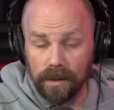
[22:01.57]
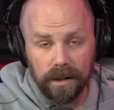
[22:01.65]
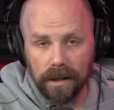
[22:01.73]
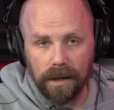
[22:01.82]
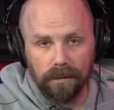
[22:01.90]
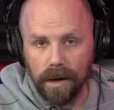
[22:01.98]
they
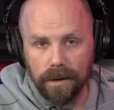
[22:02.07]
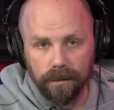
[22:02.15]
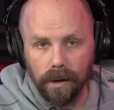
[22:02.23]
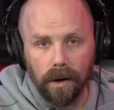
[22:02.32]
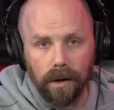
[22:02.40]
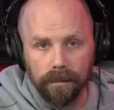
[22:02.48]
get it right or
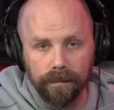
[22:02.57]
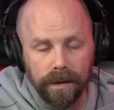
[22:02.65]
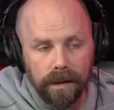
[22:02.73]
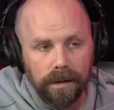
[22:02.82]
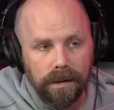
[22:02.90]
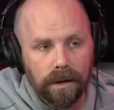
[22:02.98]
wrong,
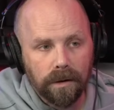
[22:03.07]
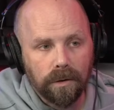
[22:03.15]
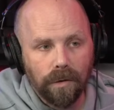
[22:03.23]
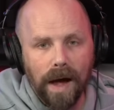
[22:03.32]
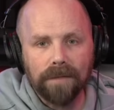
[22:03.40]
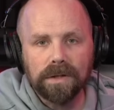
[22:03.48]
they are
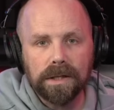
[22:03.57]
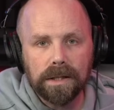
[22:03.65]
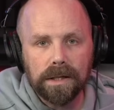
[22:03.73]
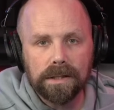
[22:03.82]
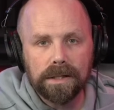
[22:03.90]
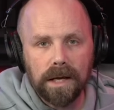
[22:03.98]
crafting
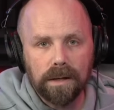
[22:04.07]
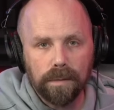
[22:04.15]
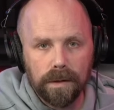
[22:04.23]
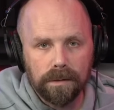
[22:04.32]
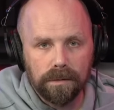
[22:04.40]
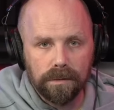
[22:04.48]
these
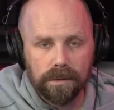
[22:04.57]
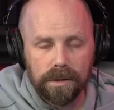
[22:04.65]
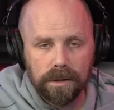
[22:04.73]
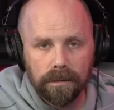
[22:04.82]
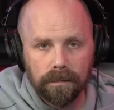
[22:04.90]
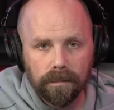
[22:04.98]

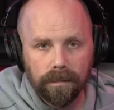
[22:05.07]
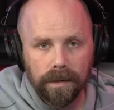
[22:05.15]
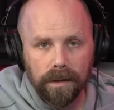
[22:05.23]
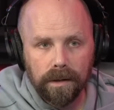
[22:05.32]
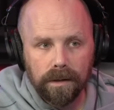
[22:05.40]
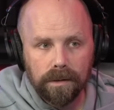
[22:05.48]
debuts
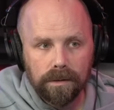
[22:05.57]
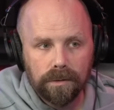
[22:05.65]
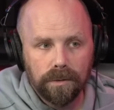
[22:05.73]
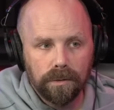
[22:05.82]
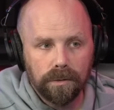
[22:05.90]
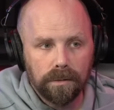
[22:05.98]

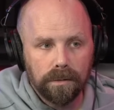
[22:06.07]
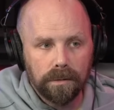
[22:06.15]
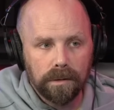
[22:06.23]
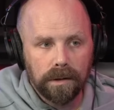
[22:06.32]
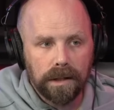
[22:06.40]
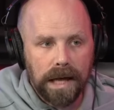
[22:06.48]
to
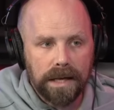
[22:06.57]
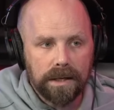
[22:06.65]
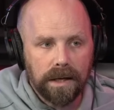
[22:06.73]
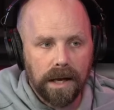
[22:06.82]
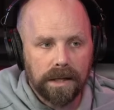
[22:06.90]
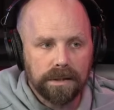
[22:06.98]

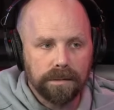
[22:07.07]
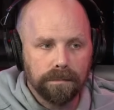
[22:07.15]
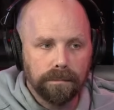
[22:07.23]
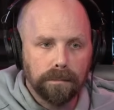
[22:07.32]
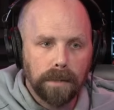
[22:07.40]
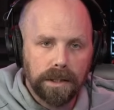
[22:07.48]
lend as
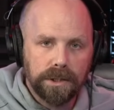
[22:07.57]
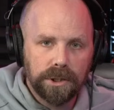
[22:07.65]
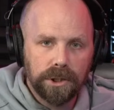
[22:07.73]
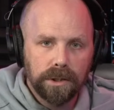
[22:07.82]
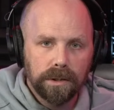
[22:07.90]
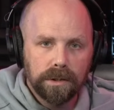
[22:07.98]

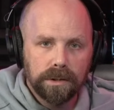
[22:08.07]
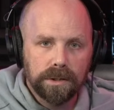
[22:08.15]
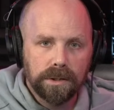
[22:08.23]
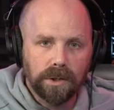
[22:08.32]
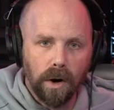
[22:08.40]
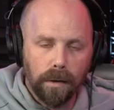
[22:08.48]
much
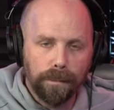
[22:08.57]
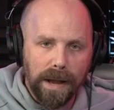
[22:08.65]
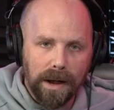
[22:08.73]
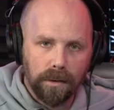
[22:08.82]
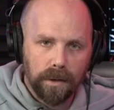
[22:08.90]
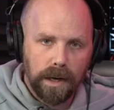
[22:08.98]
star
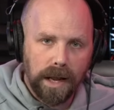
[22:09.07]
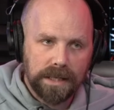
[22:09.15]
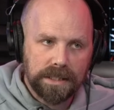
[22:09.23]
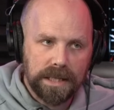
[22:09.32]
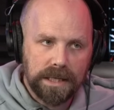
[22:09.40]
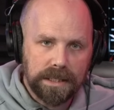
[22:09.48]
power
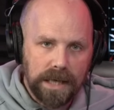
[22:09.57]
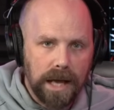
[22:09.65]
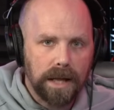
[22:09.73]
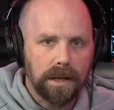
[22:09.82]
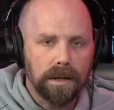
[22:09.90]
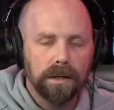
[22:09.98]
as they
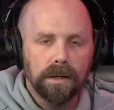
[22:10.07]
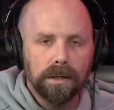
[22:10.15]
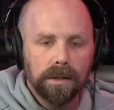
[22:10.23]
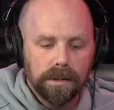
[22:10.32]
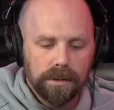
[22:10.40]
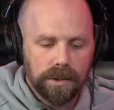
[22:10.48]
can
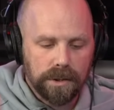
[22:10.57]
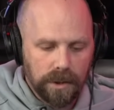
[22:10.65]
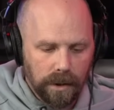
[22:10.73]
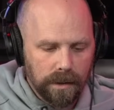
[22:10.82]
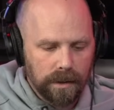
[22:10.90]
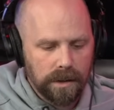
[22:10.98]
to
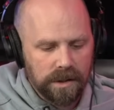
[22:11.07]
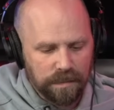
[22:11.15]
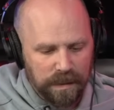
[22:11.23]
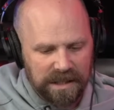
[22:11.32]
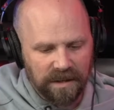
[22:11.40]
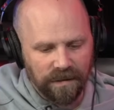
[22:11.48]
certain
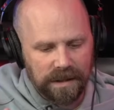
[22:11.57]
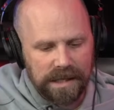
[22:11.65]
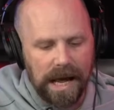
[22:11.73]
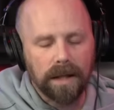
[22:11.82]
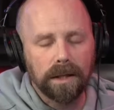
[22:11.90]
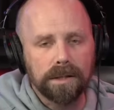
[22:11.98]
specific
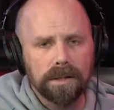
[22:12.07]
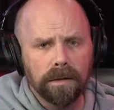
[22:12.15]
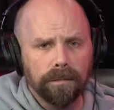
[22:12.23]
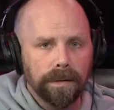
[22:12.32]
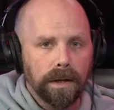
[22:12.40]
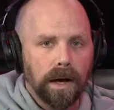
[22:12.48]
talents.
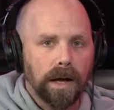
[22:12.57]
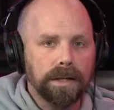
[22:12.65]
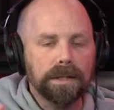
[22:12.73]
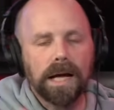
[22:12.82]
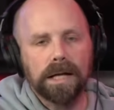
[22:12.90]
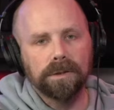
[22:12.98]
I
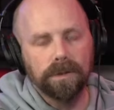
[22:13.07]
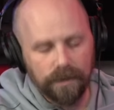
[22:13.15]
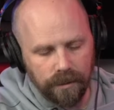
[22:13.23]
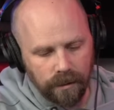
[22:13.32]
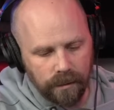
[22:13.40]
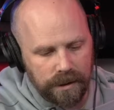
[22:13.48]
think that's what they're
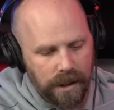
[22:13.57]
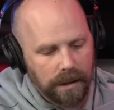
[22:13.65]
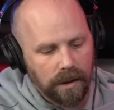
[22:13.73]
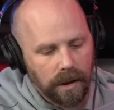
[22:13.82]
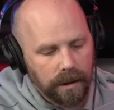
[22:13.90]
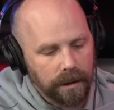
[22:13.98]
doing with Jade
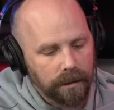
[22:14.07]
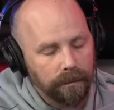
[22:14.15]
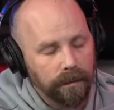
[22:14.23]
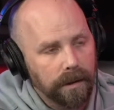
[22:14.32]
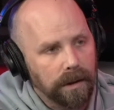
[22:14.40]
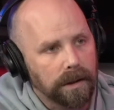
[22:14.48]
Cargill.
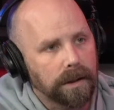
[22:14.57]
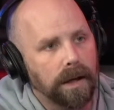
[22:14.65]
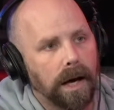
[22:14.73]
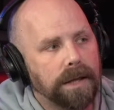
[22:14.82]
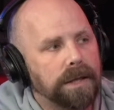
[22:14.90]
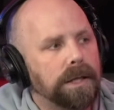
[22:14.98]
Look,
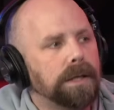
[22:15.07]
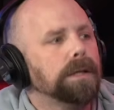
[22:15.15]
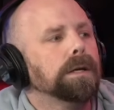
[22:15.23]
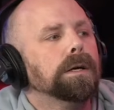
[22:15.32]
I think